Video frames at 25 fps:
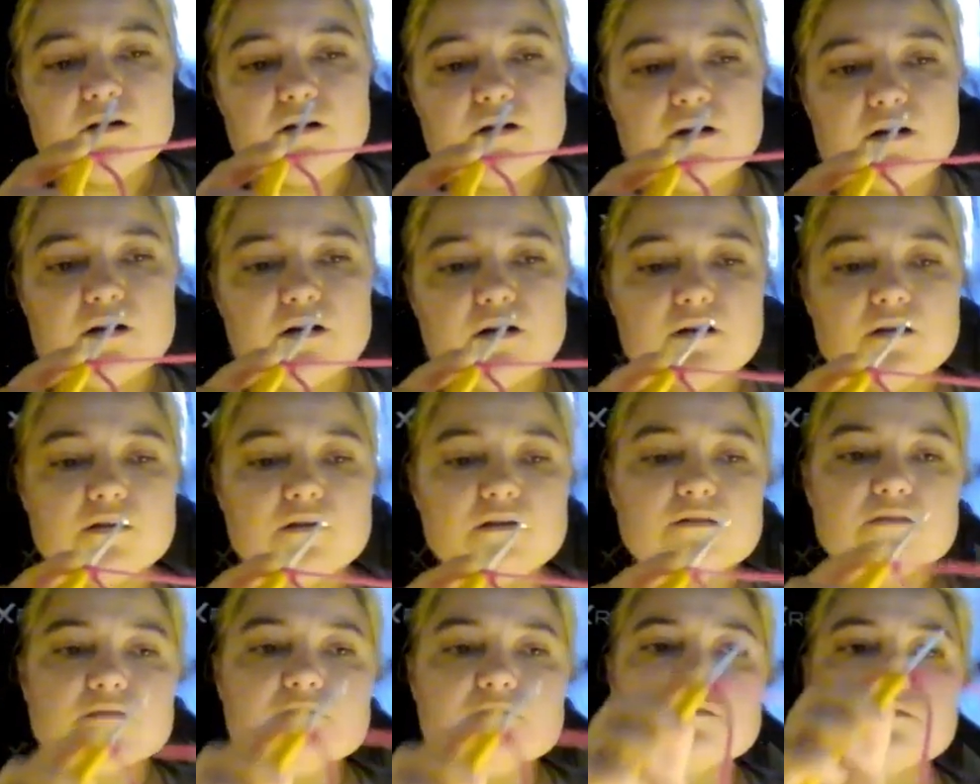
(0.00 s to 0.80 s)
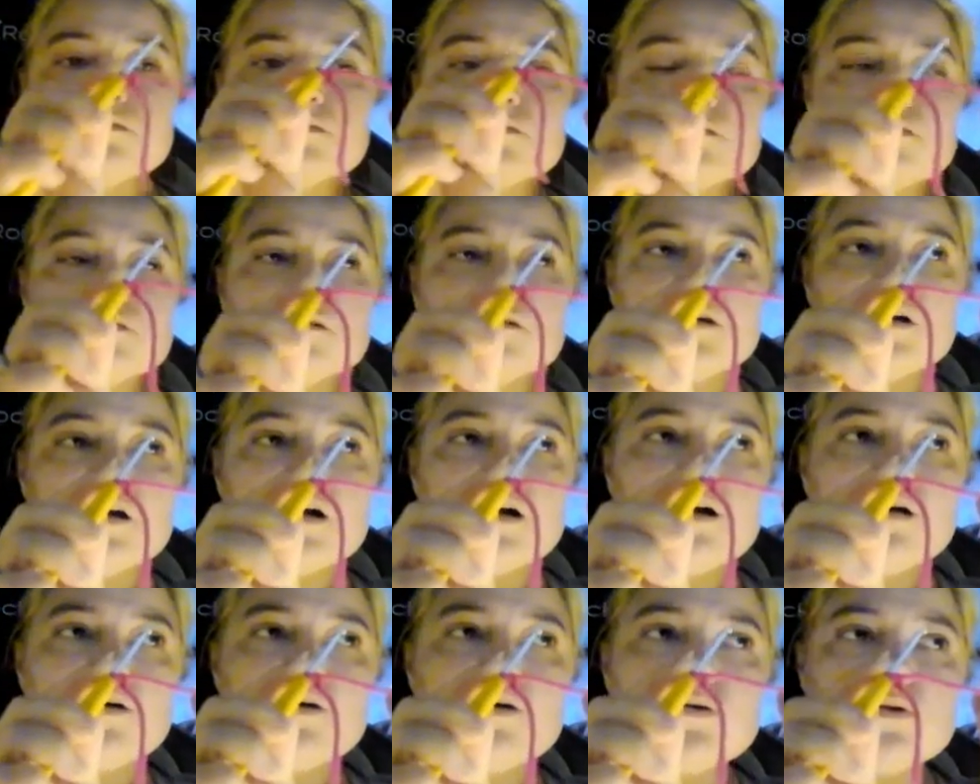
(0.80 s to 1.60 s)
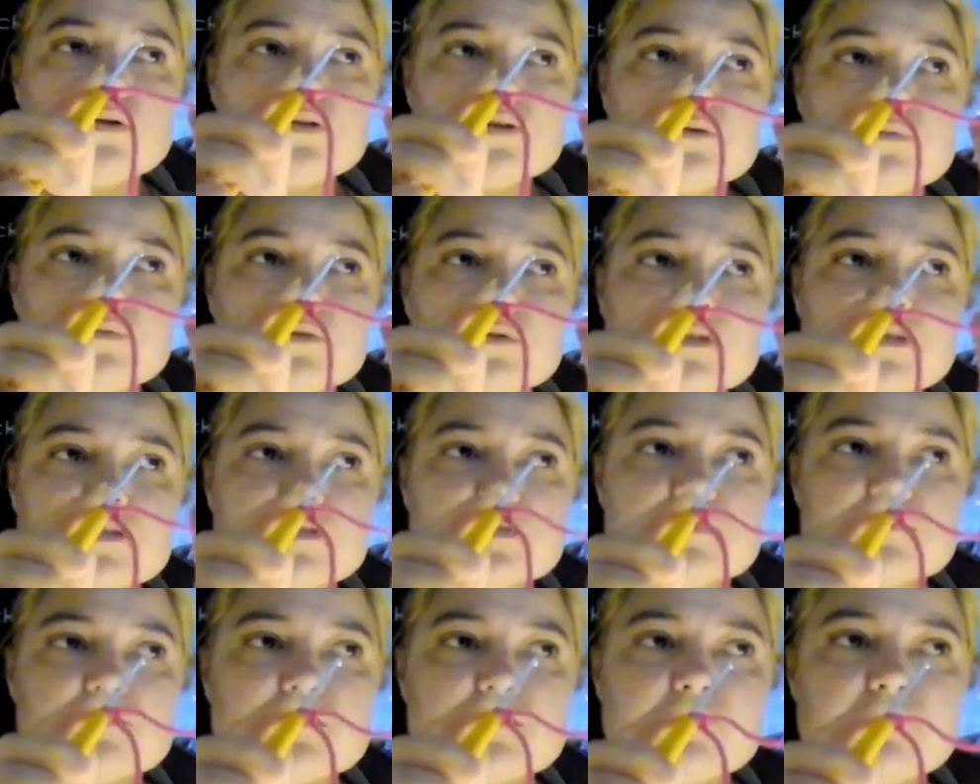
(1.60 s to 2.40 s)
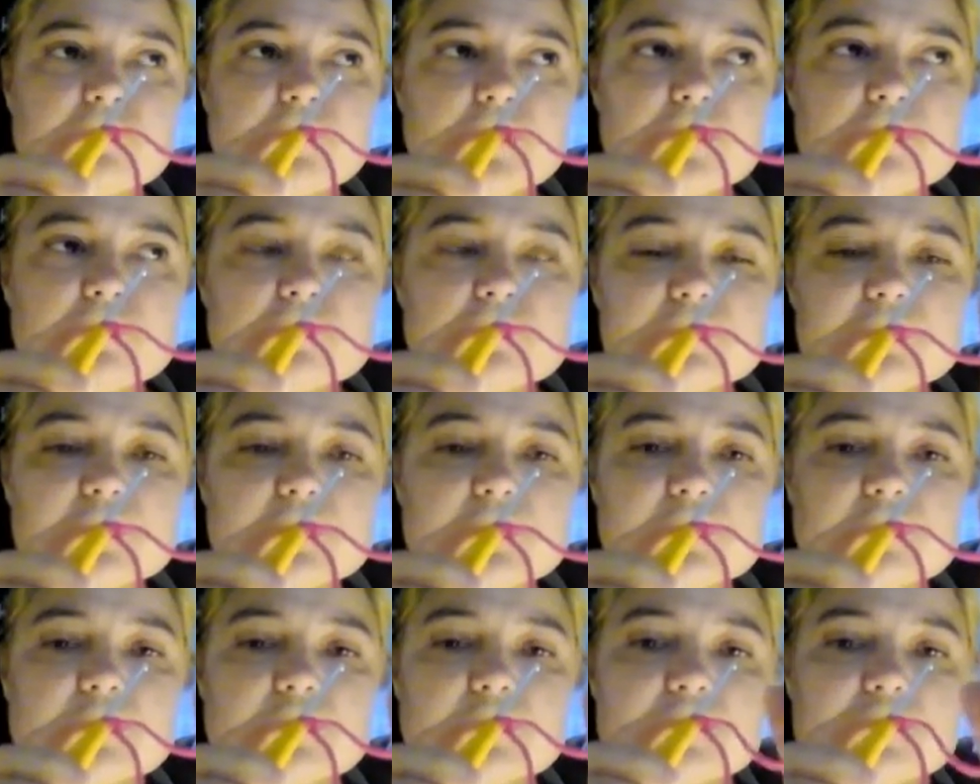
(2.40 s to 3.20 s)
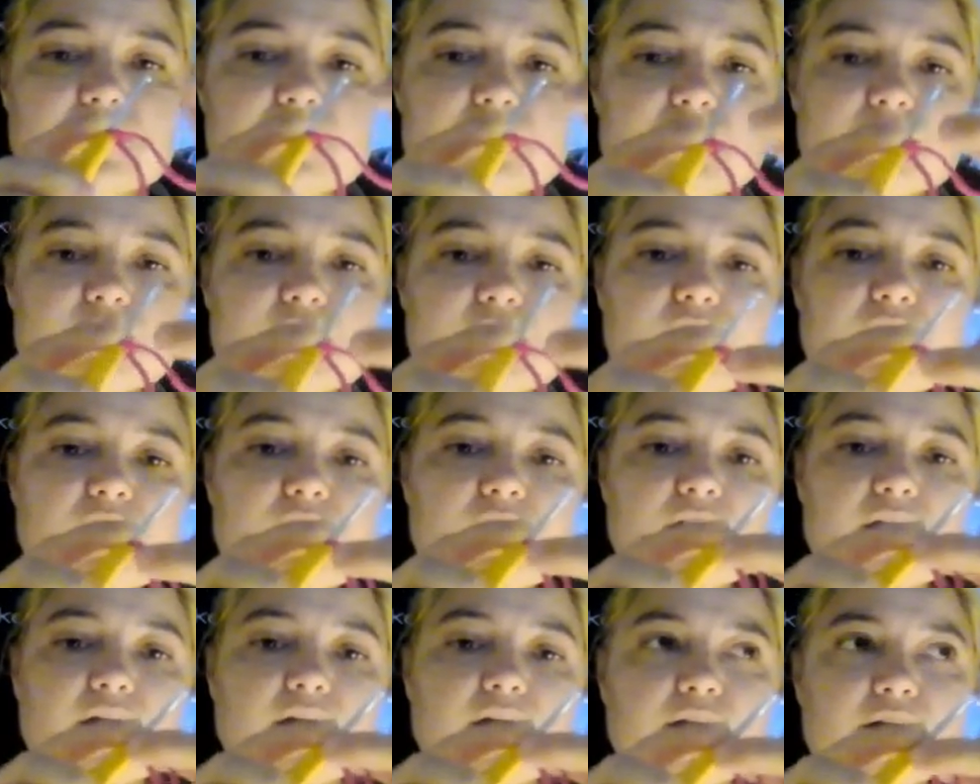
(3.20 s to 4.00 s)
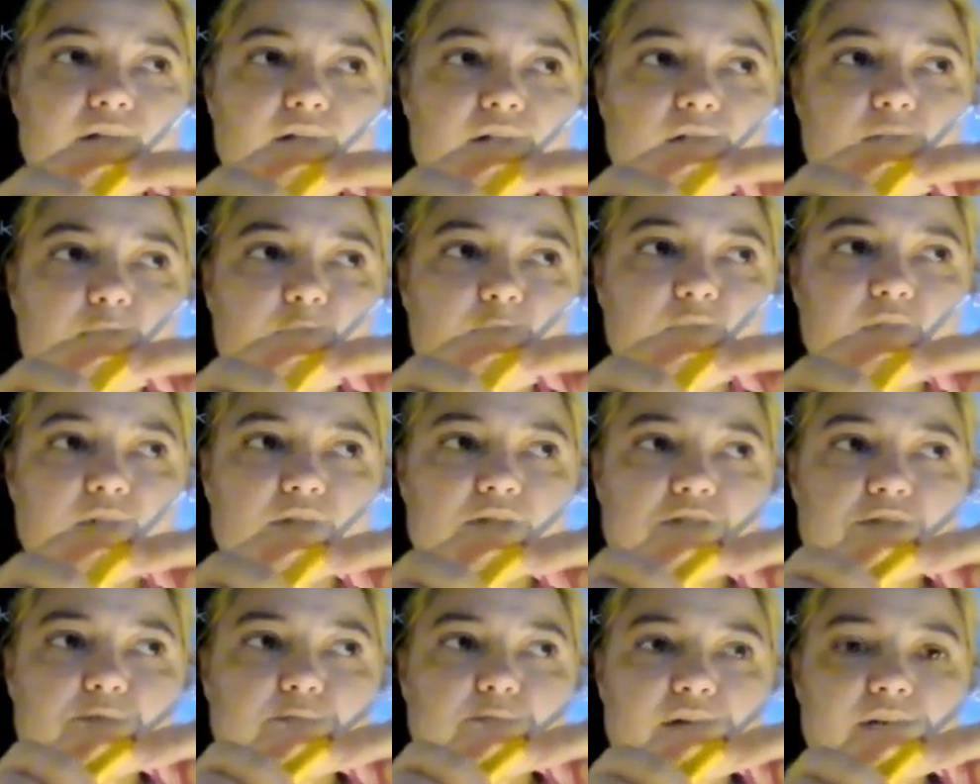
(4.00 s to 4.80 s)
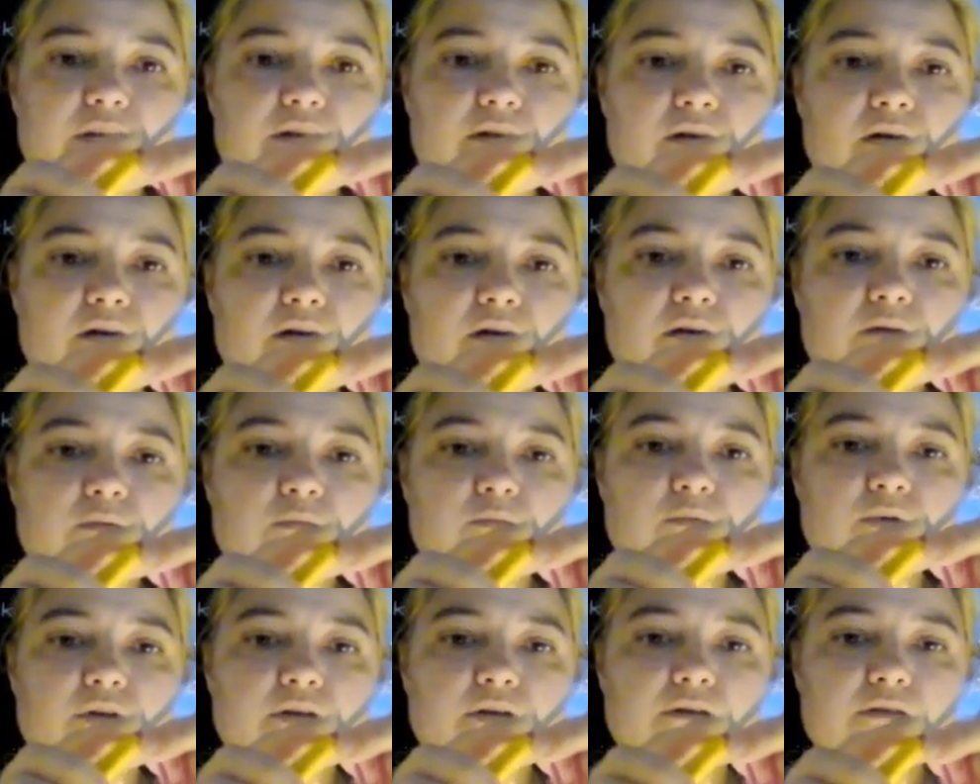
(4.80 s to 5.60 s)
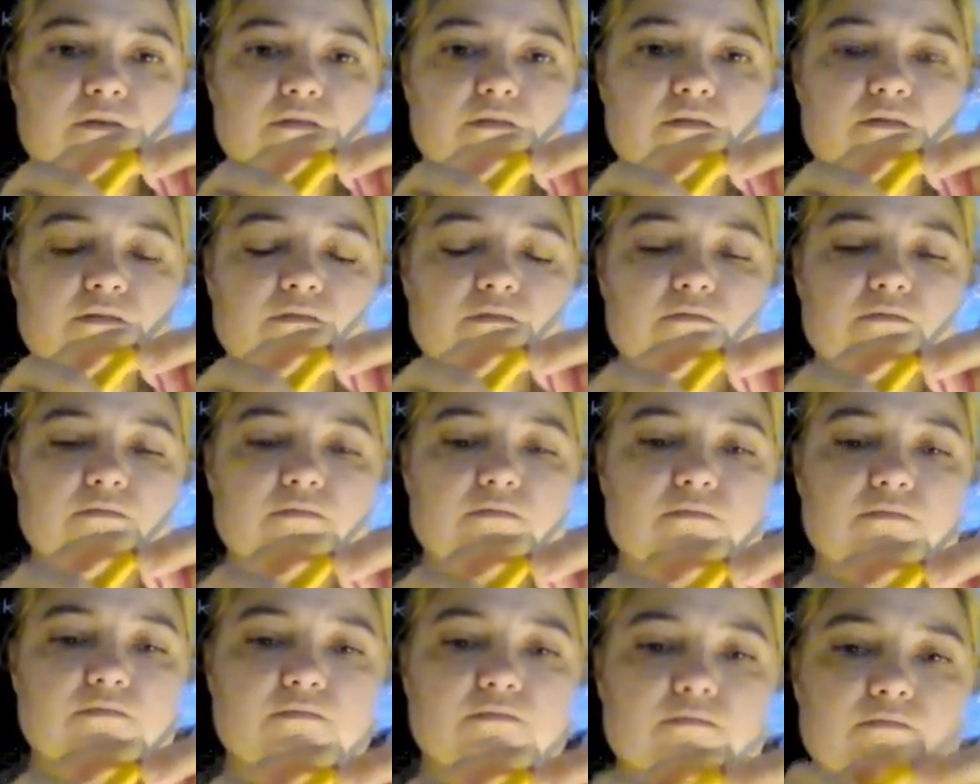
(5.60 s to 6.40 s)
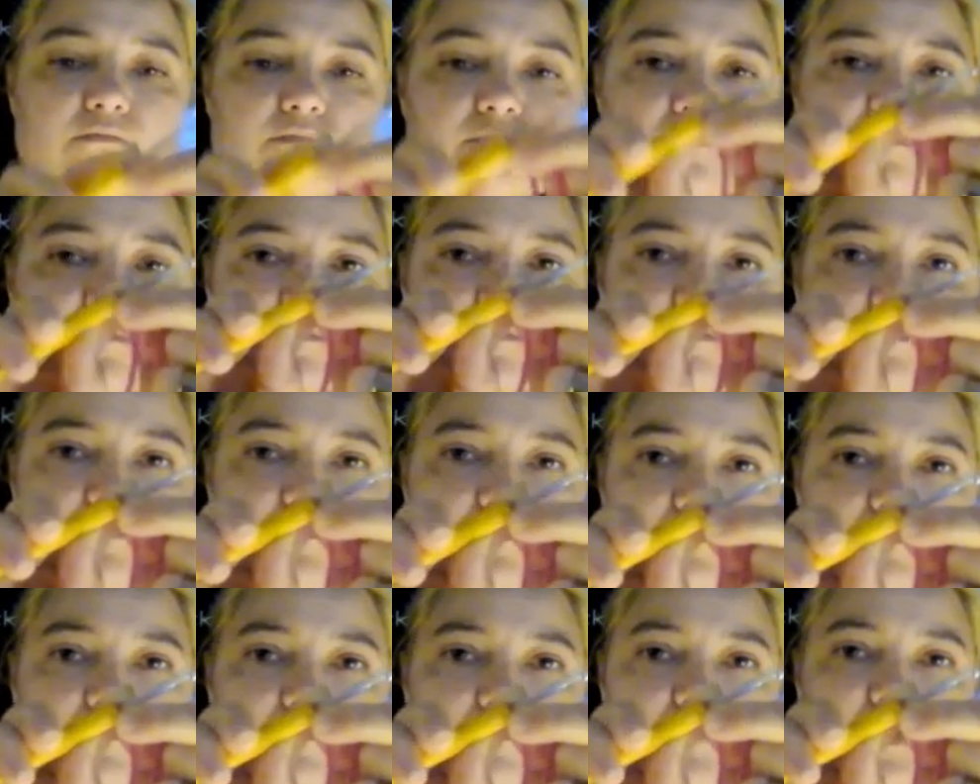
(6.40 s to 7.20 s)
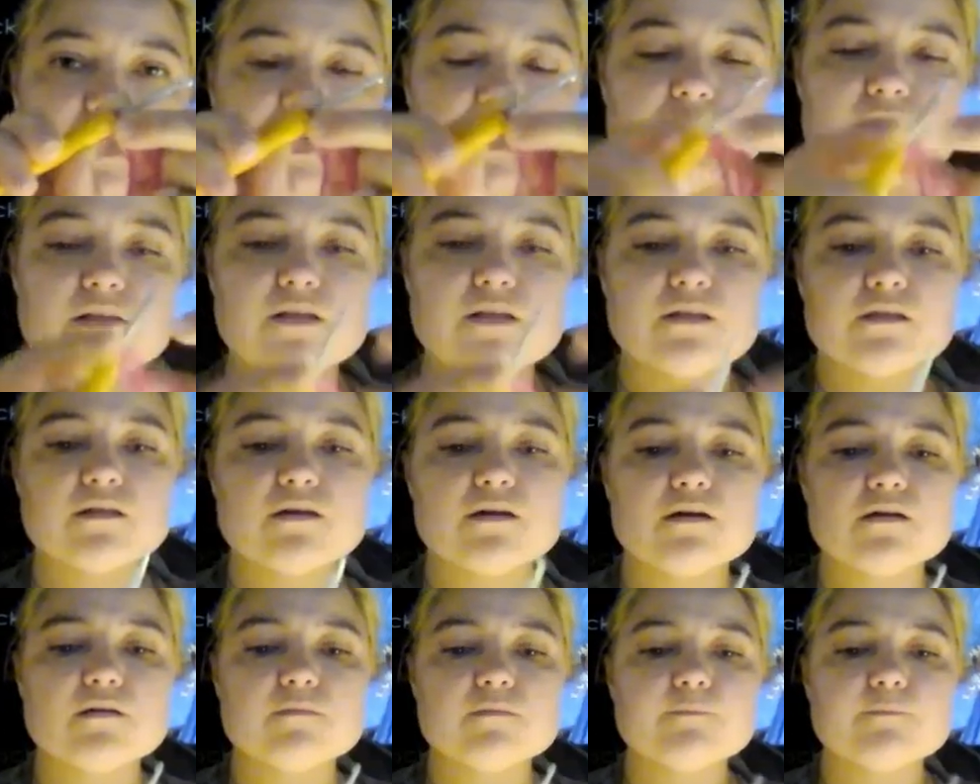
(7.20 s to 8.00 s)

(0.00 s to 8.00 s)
I'll hold it with these 3 fingers like this, and then I'll pinch my knot with my hand like that.